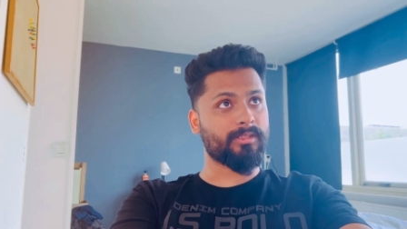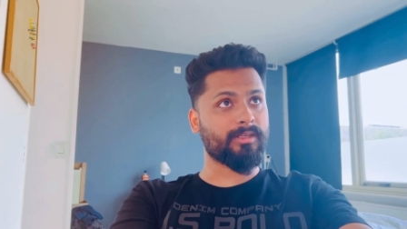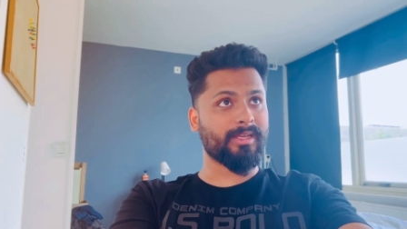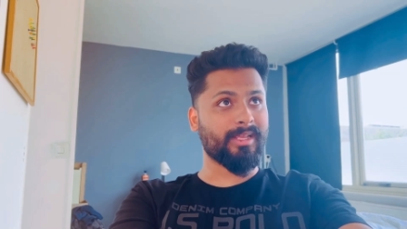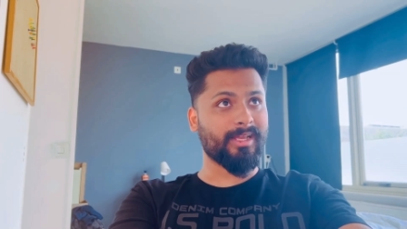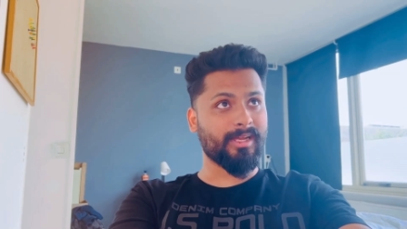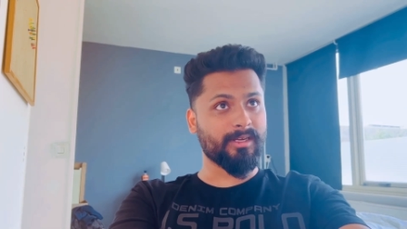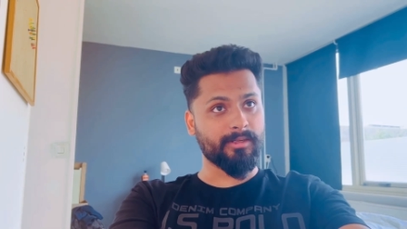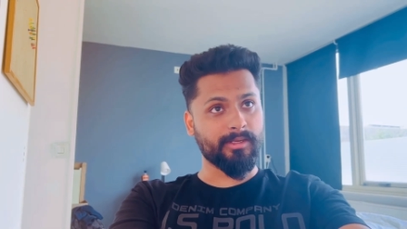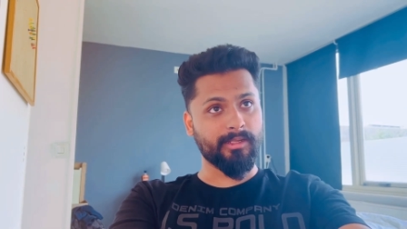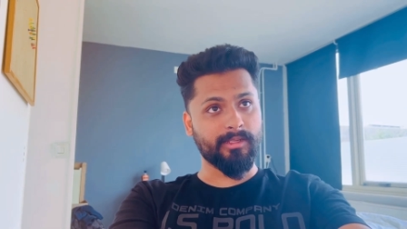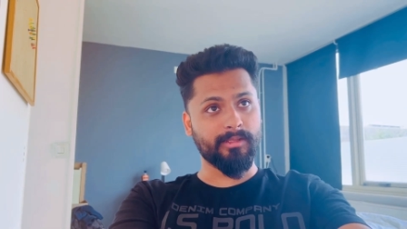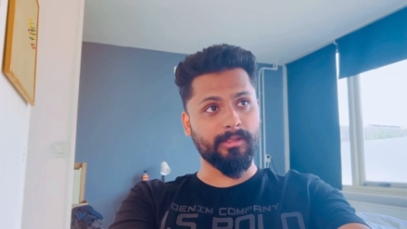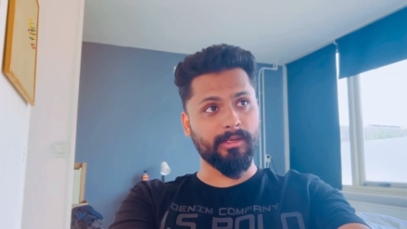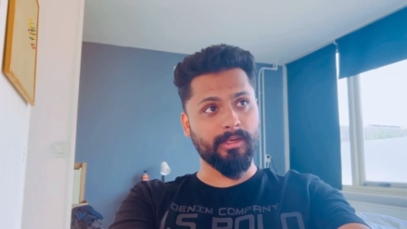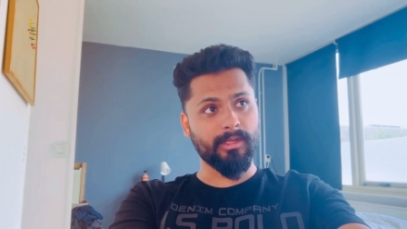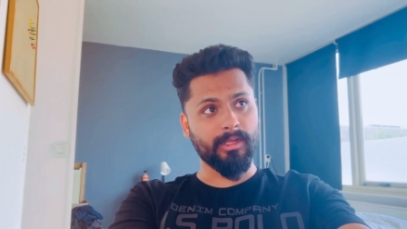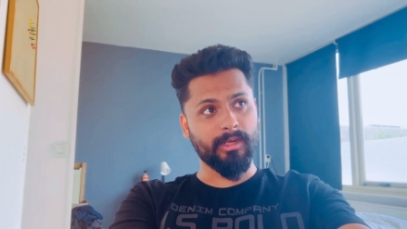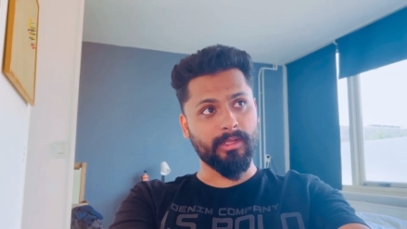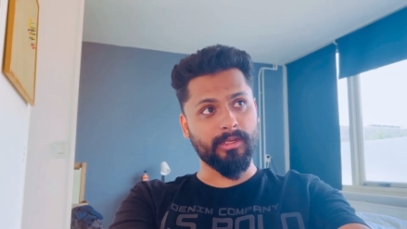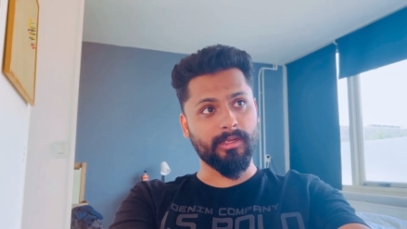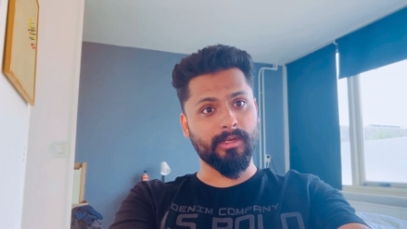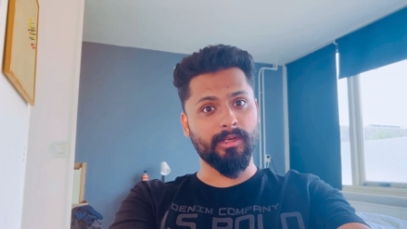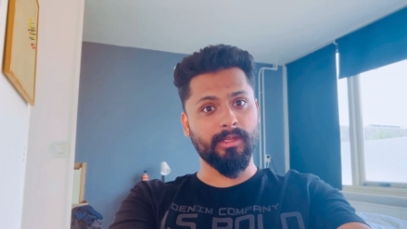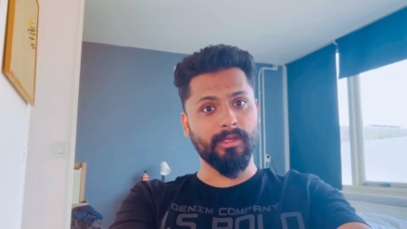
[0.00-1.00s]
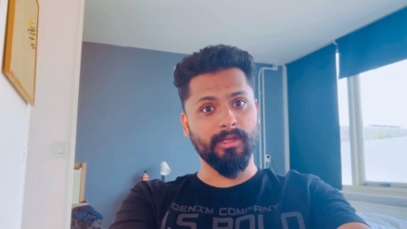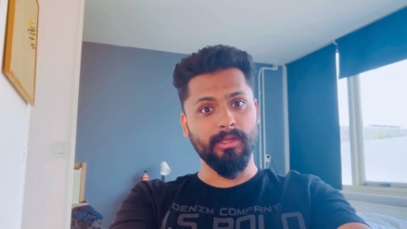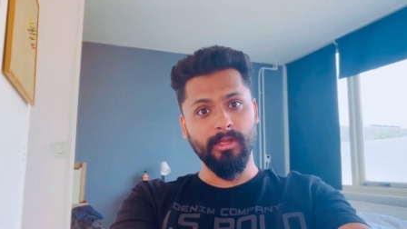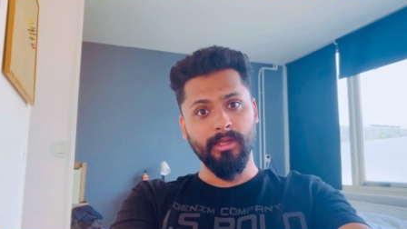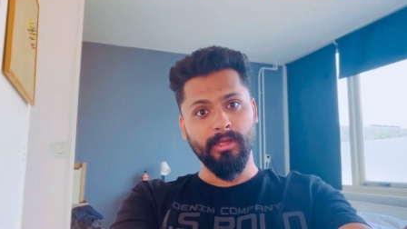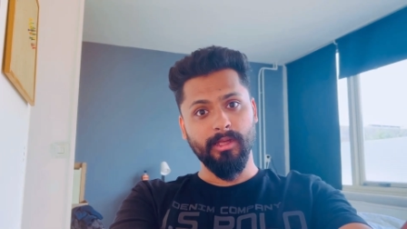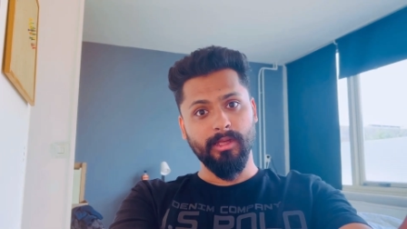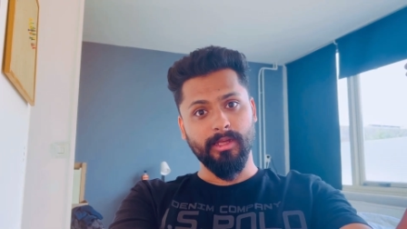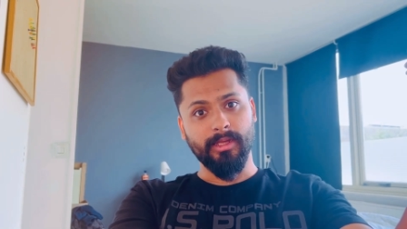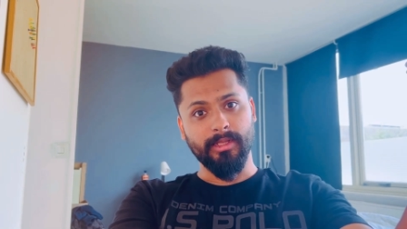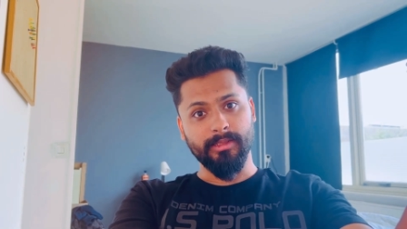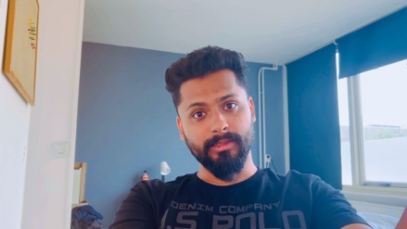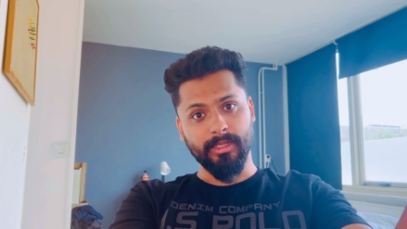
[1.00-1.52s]
react to the Langla
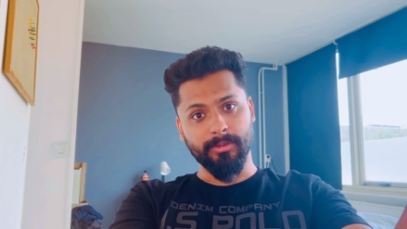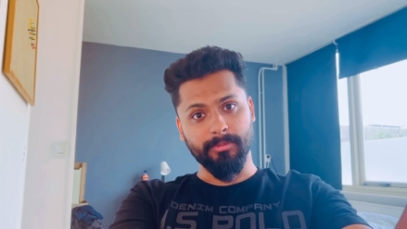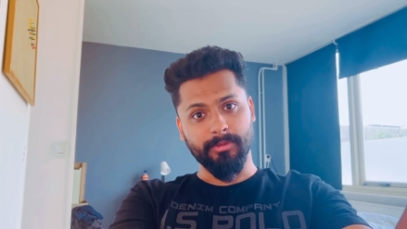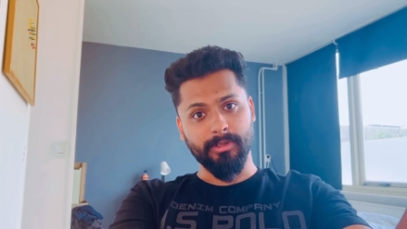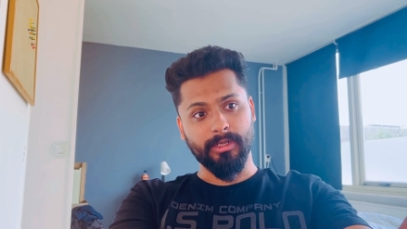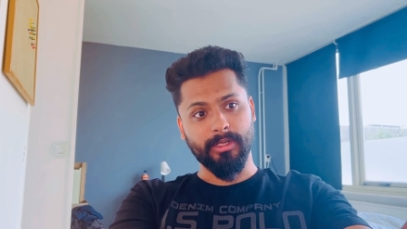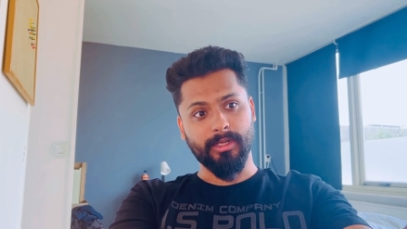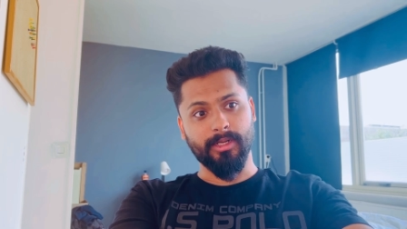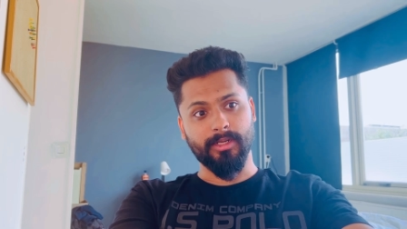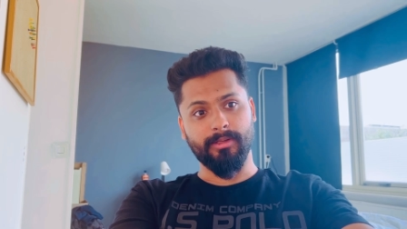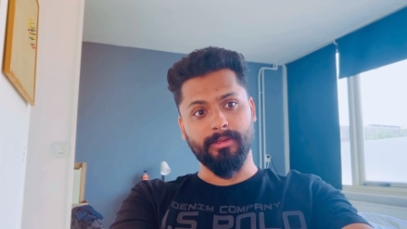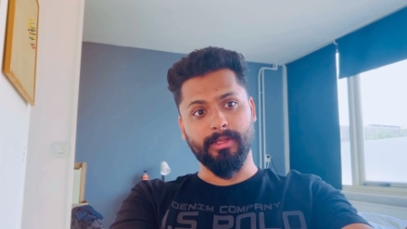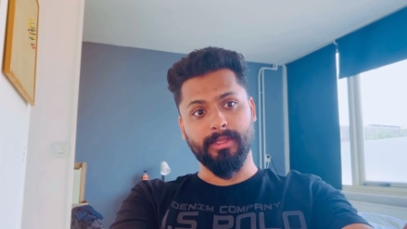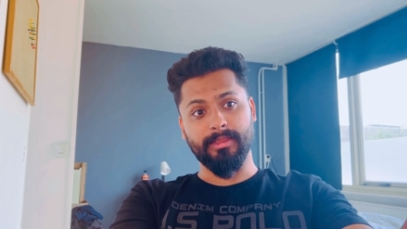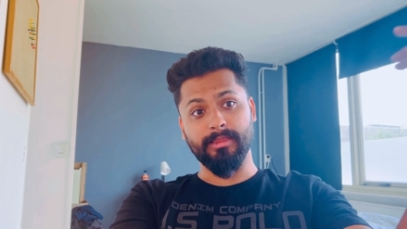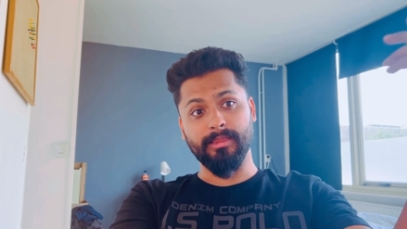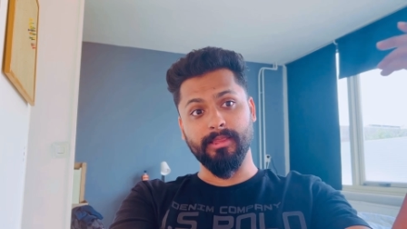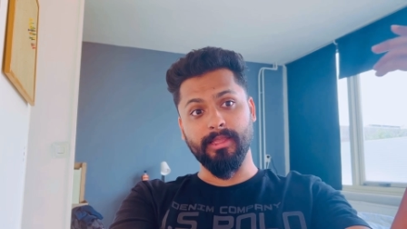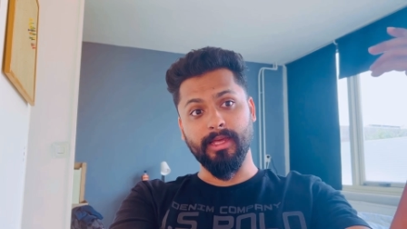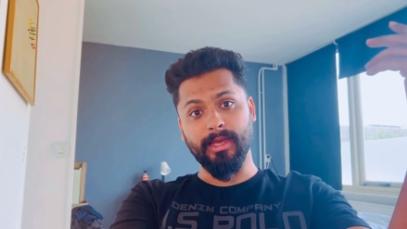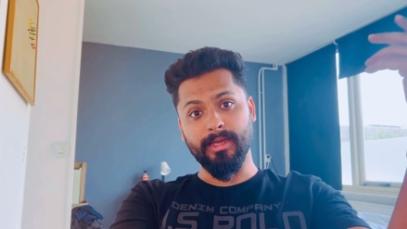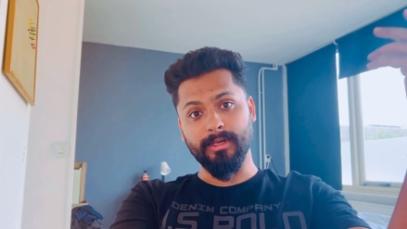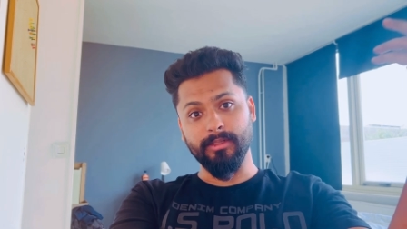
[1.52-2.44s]
and the Varia, and